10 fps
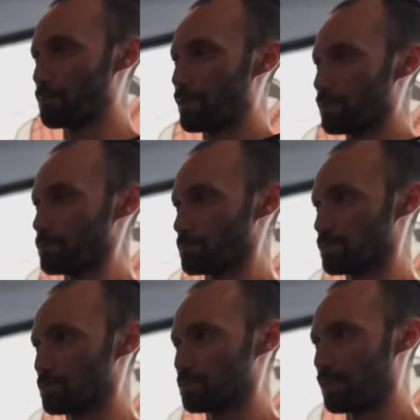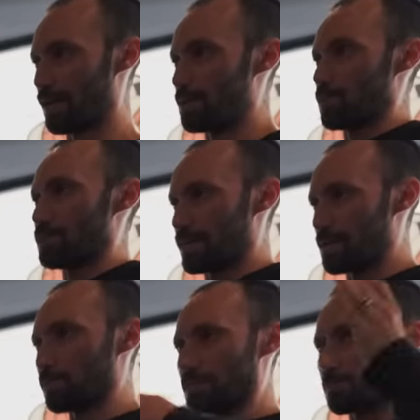I might lose. I'm willing to
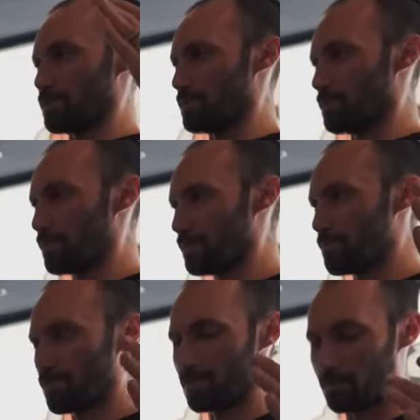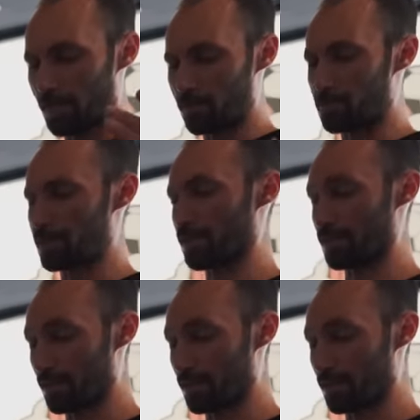gamble, that's what we do here. But I want to be clear,